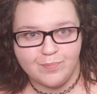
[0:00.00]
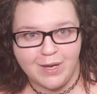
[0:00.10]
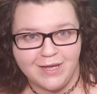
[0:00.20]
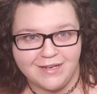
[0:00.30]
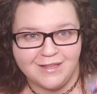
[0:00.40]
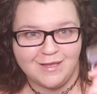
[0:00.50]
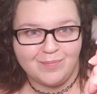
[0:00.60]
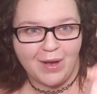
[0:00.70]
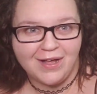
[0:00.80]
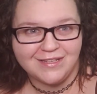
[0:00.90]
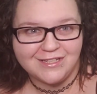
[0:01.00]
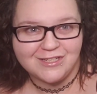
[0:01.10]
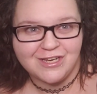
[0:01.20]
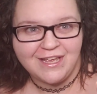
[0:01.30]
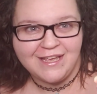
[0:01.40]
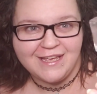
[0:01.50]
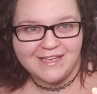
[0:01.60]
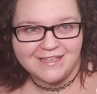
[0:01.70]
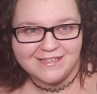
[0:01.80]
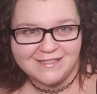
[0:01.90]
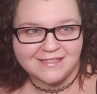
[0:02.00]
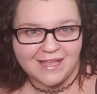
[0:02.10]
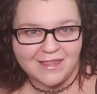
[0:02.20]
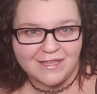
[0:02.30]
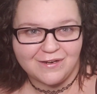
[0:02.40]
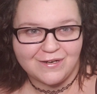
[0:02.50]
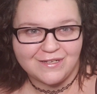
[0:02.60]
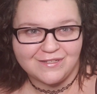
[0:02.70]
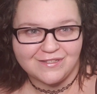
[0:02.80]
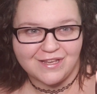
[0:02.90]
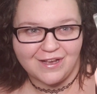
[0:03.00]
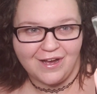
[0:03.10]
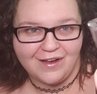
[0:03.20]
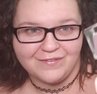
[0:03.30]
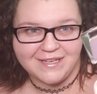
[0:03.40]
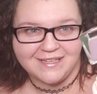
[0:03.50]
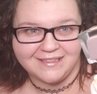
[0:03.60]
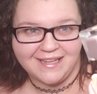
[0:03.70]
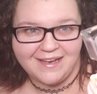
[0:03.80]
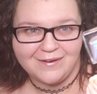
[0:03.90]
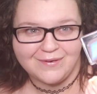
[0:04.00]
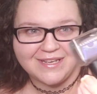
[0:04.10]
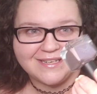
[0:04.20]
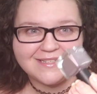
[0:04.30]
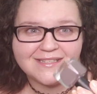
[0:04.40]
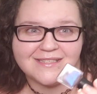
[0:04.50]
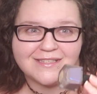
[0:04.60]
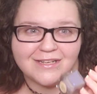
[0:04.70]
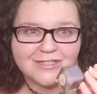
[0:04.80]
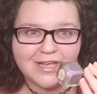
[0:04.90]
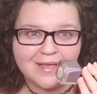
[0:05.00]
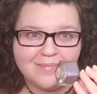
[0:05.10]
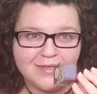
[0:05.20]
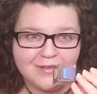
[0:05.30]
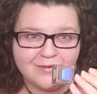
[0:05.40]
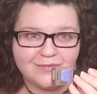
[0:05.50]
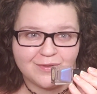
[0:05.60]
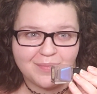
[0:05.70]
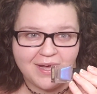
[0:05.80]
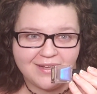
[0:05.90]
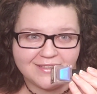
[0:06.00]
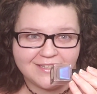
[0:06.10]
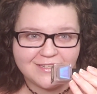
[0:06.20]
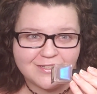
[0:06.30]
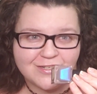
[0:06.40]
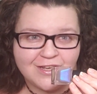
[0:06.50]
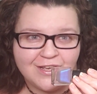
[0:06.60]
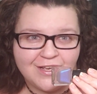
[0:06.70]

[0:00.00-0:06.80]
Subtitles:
But the polish is Ethereal's Coffee Cloud. It is such a beautiful polish.